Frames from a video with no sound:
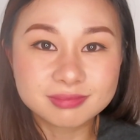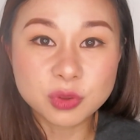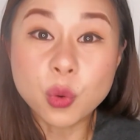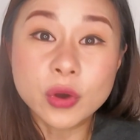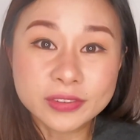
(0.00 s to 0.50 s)

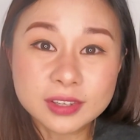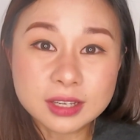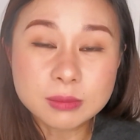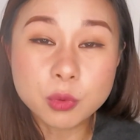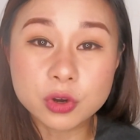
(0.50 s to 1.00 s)
oily,
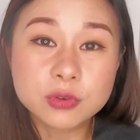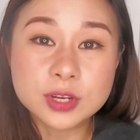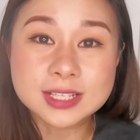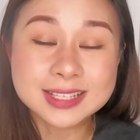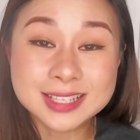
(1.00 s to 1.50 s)
more
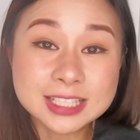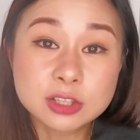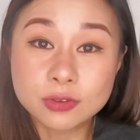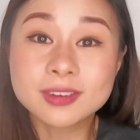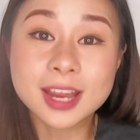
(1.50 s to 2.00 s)
greasy. It
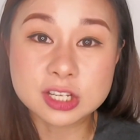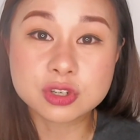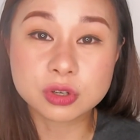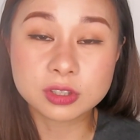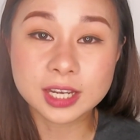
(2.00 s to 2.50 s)
doesn't look
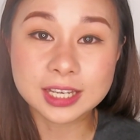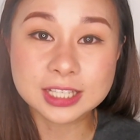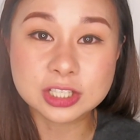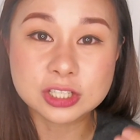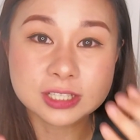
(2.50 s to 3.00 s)
natural, like
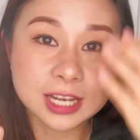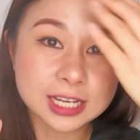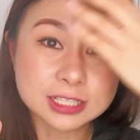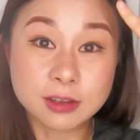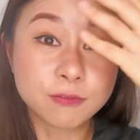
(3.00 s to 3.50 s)
it just
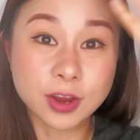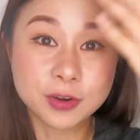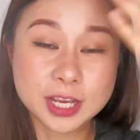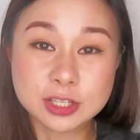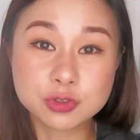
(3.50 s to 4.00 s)
has a
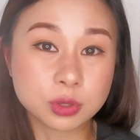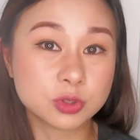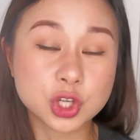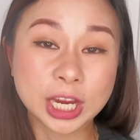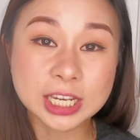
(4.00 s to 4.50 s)
very extreme
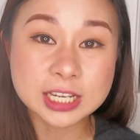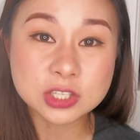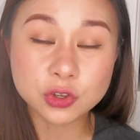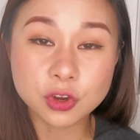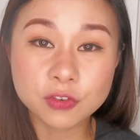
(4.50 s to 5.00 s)
shininess
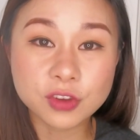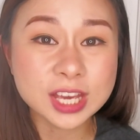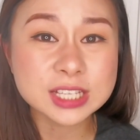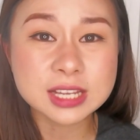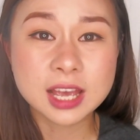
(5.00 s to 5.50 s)
on your
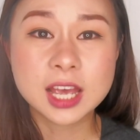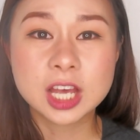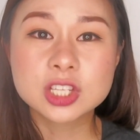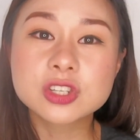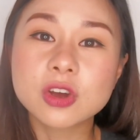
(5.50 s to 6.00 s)
face.
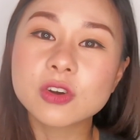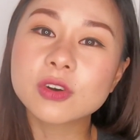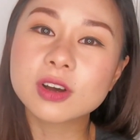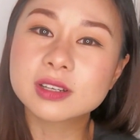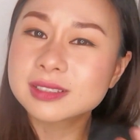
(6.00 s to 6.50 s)
So
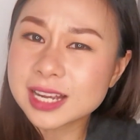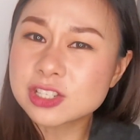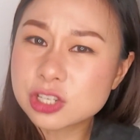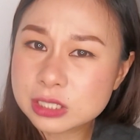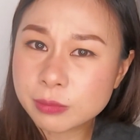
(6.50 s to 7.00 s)

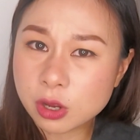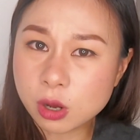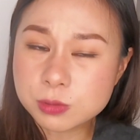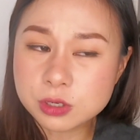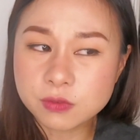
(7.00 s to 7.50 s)
that's just my
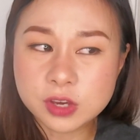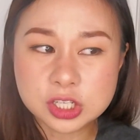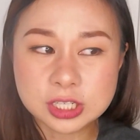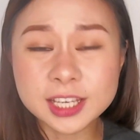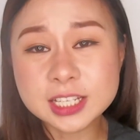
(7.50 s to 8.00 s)

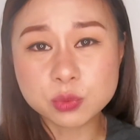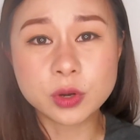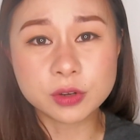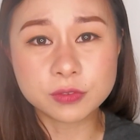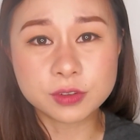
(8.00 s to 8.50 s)
observation. I guess
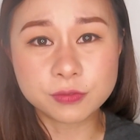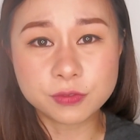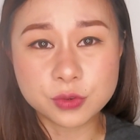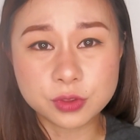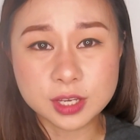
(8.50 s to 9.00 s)
one of the
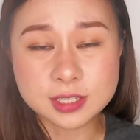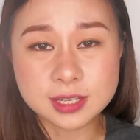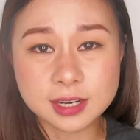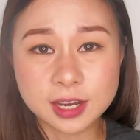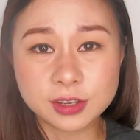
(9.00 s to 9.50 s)
few things
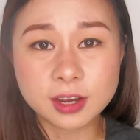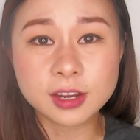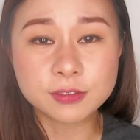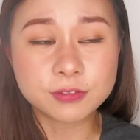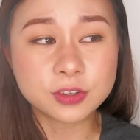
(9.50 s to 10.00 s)
that I
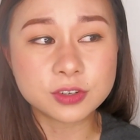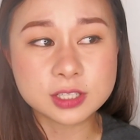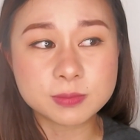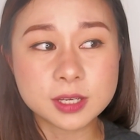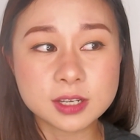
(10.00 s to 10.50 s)
kind of feel is
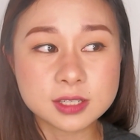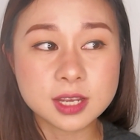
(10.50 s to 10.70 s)
because